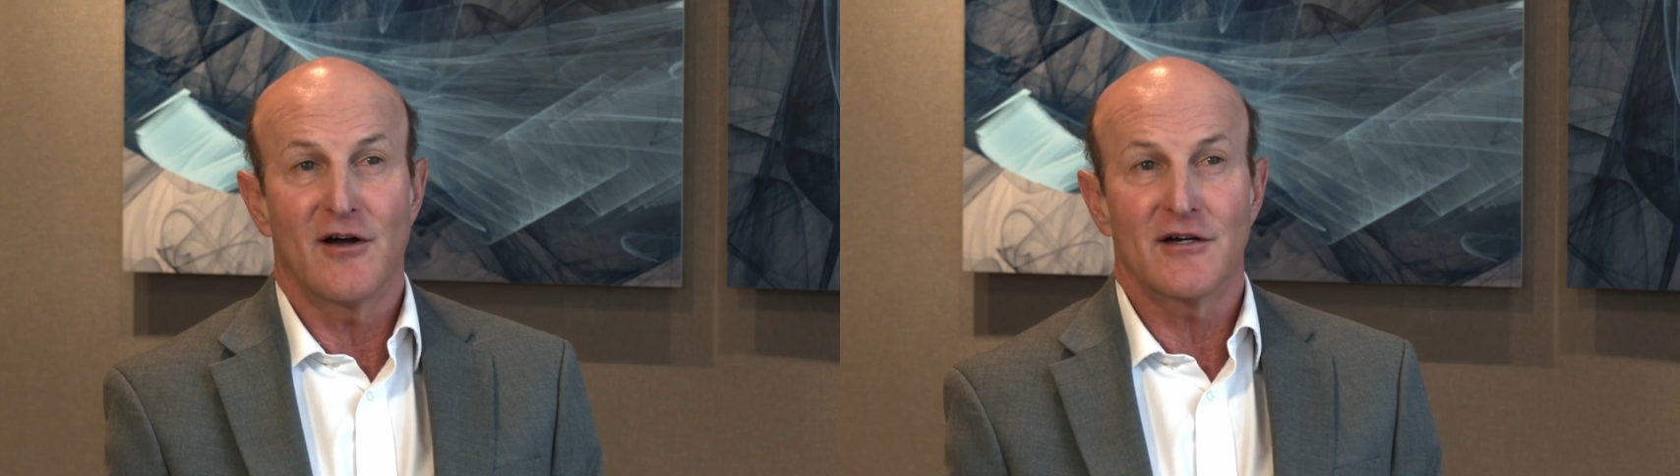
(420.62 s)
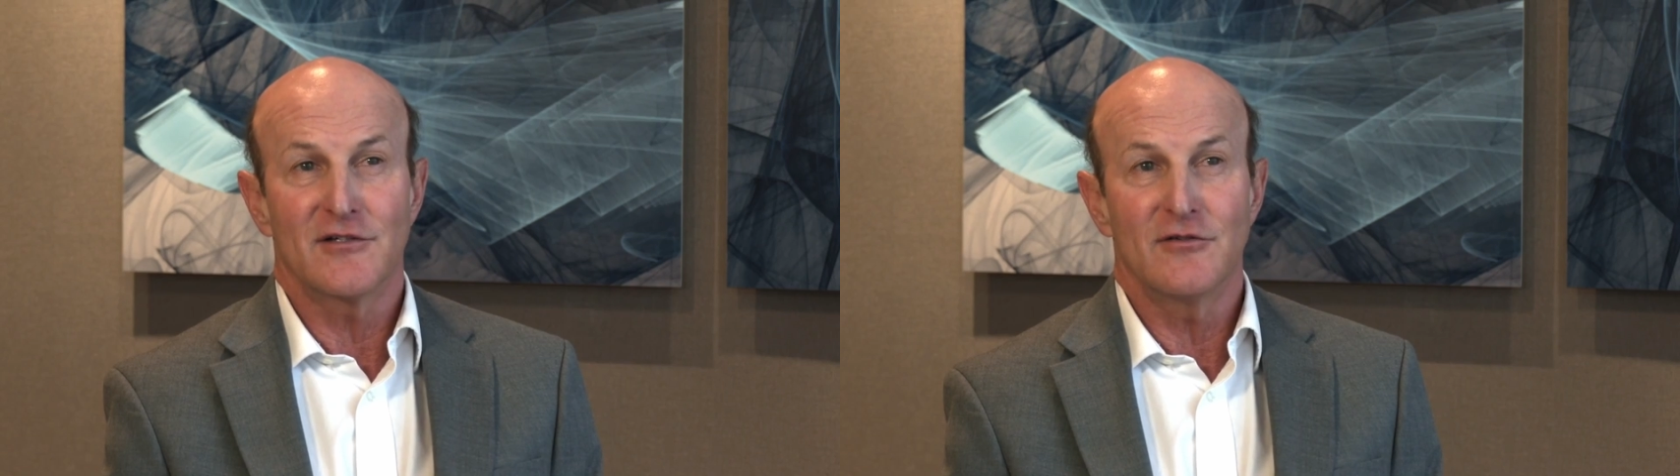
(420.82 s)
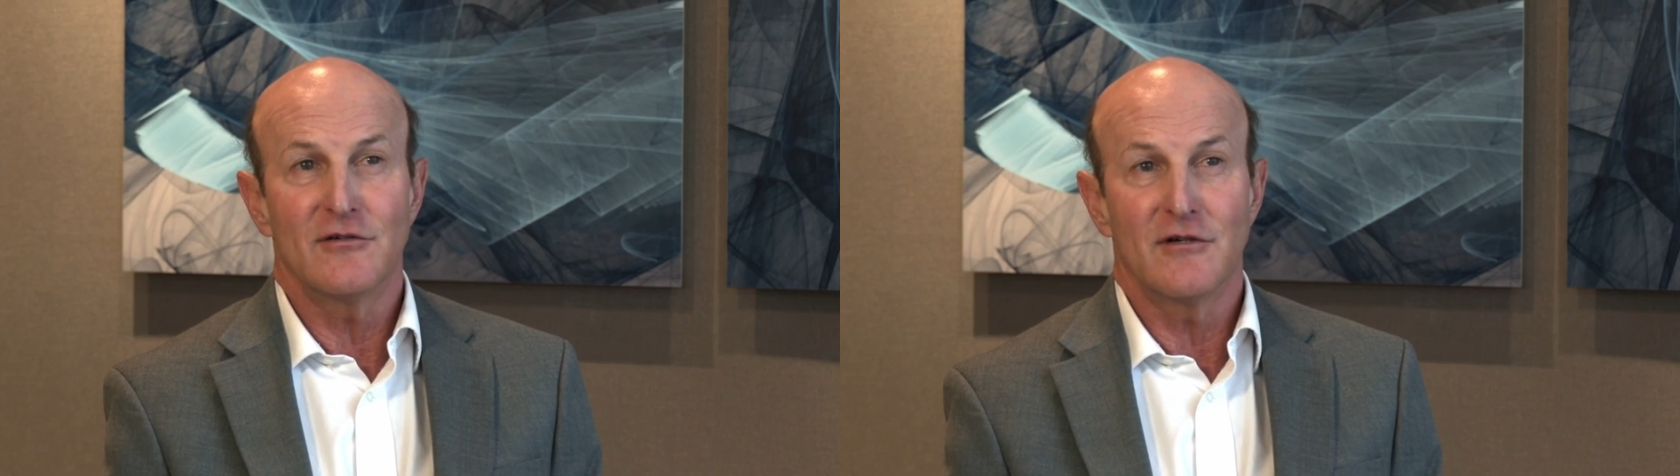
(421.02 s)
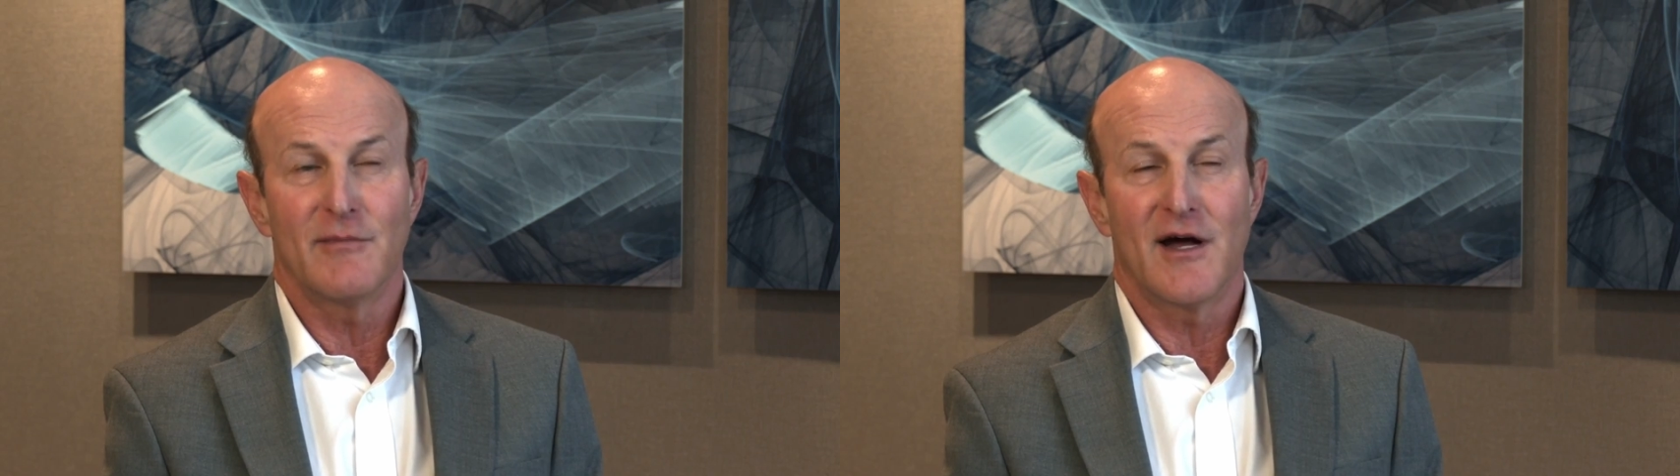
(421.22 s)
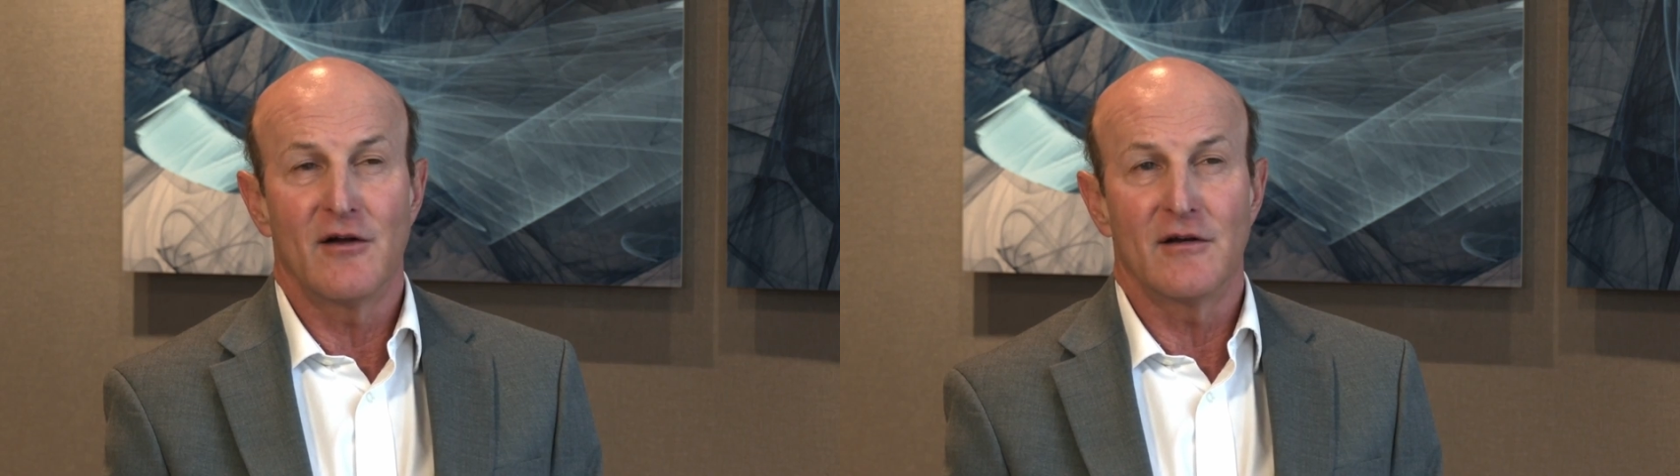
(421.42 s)
talk to
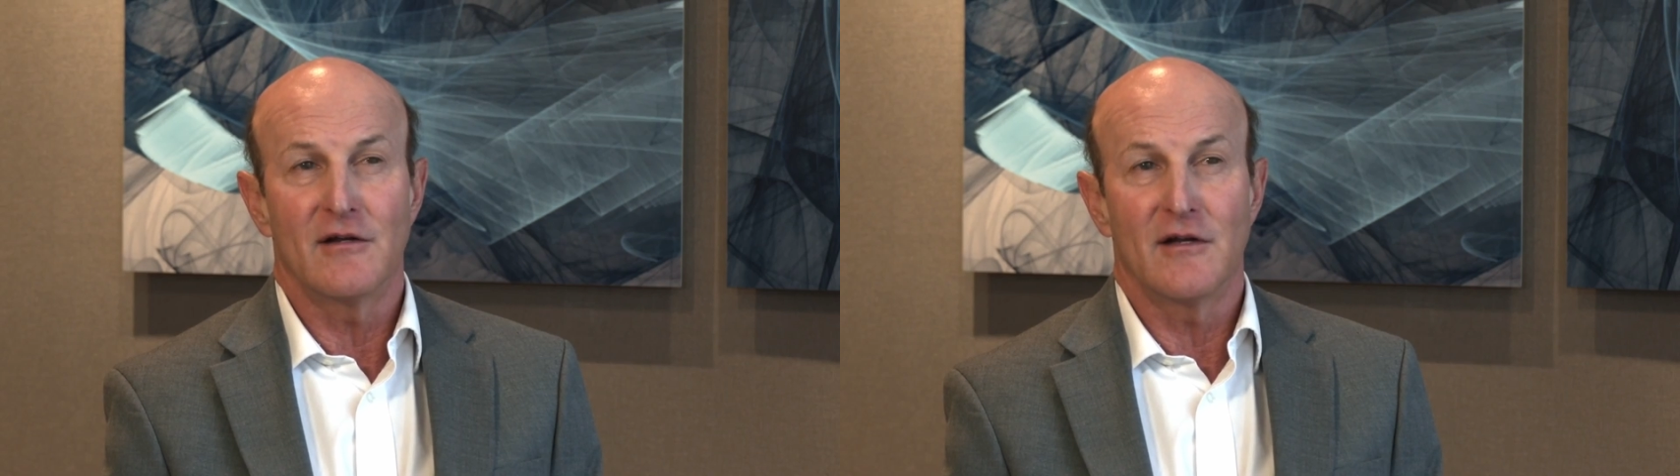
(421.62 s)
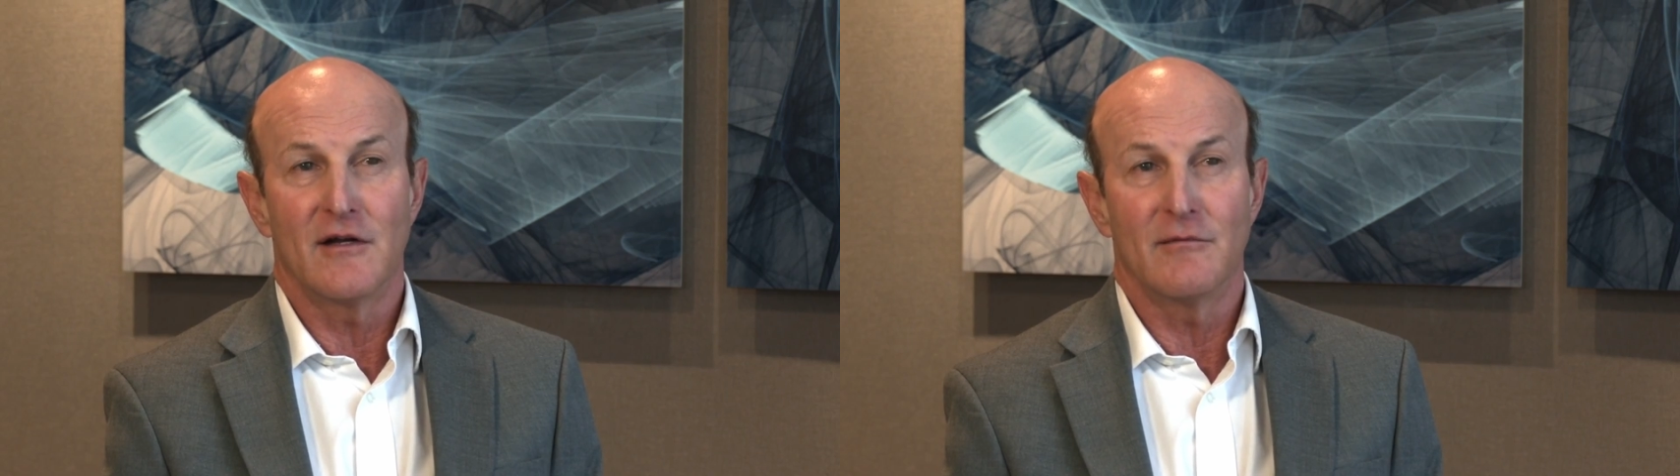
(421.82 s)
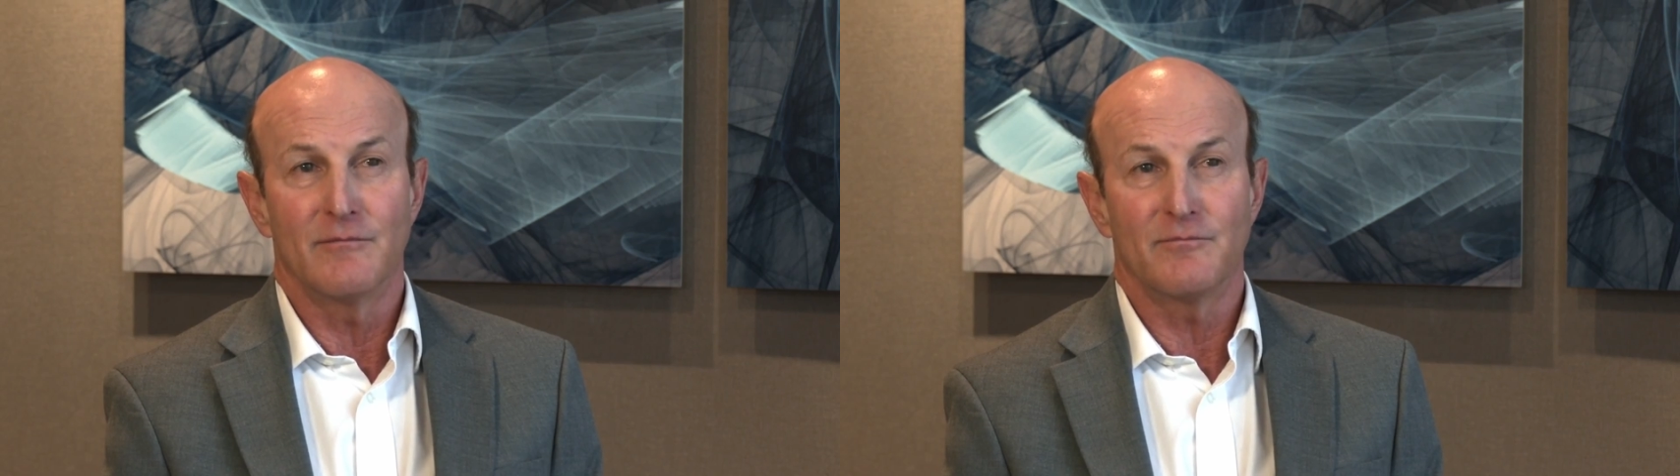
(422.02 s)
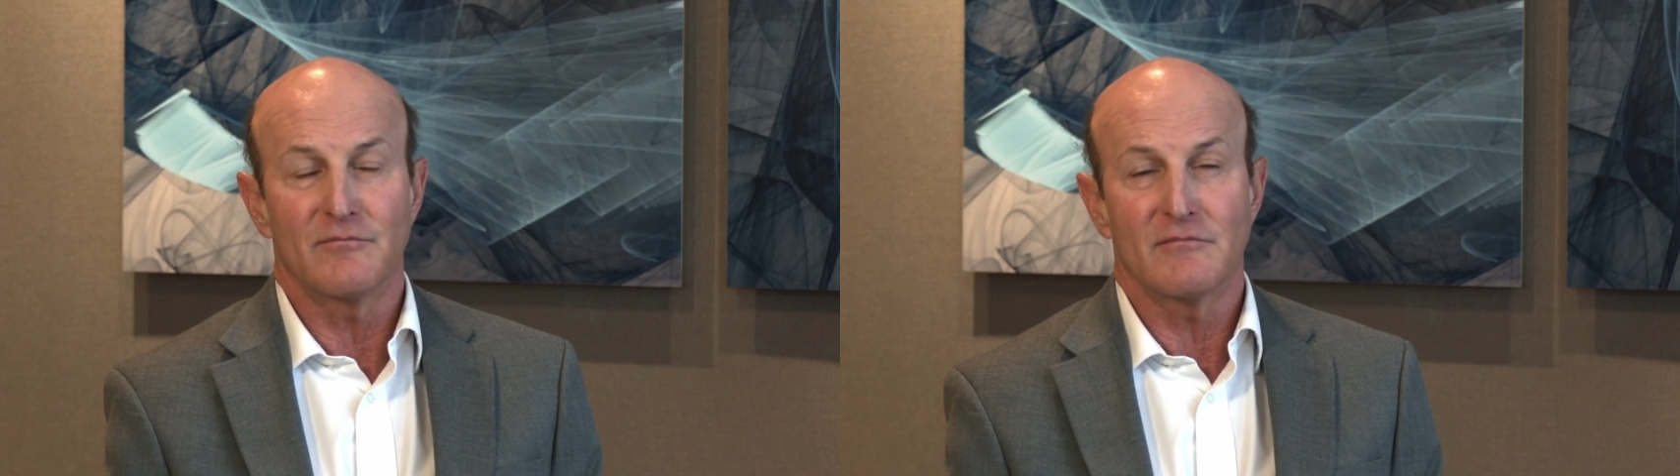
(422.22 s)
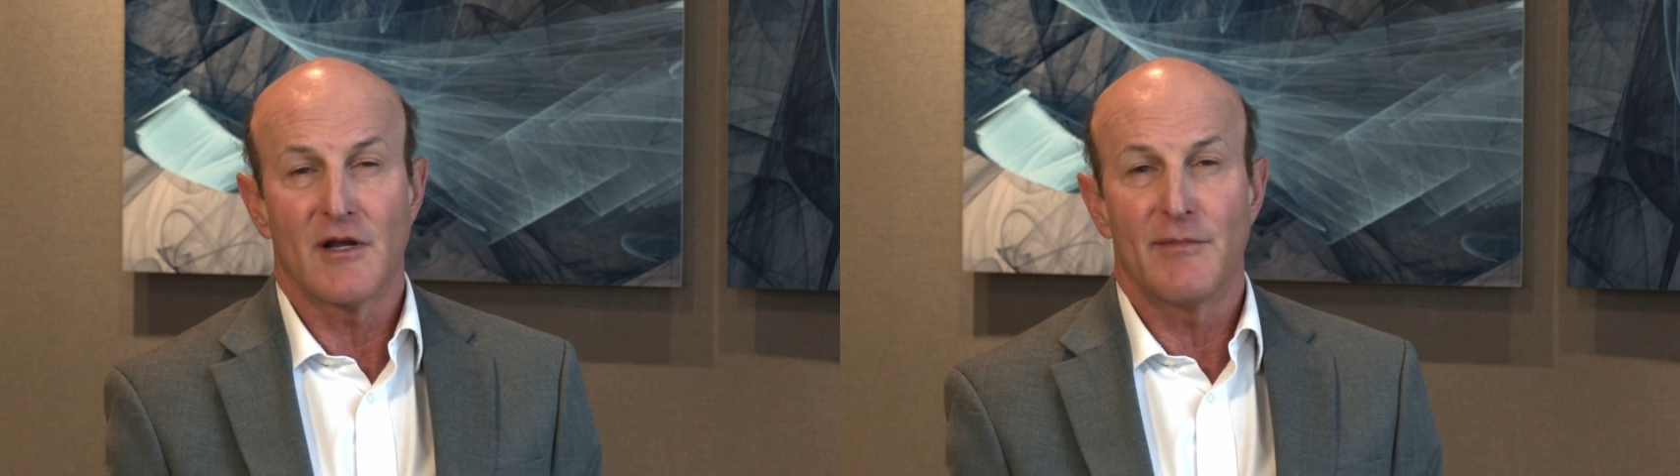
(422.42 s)
about
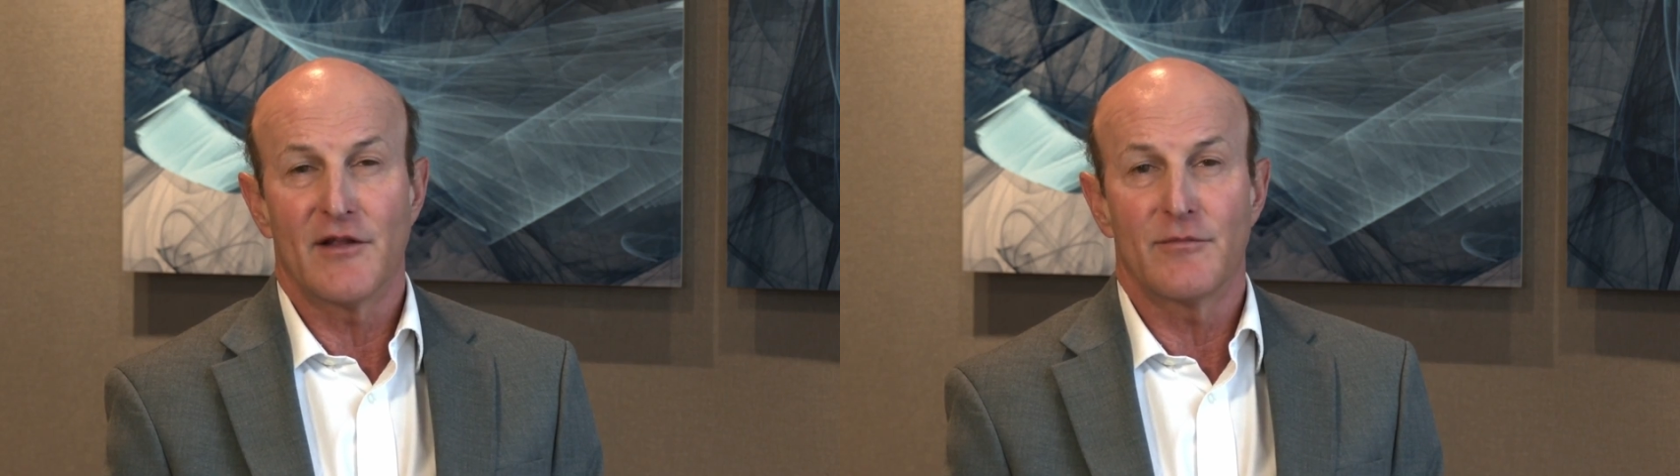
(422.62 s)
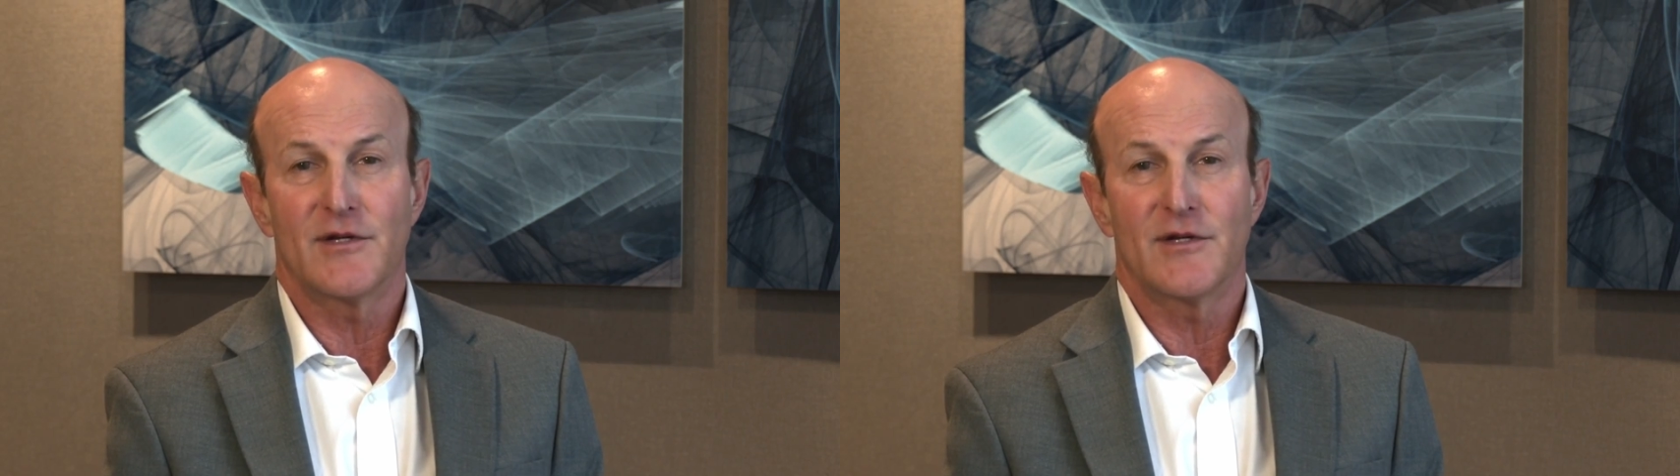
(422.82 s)
the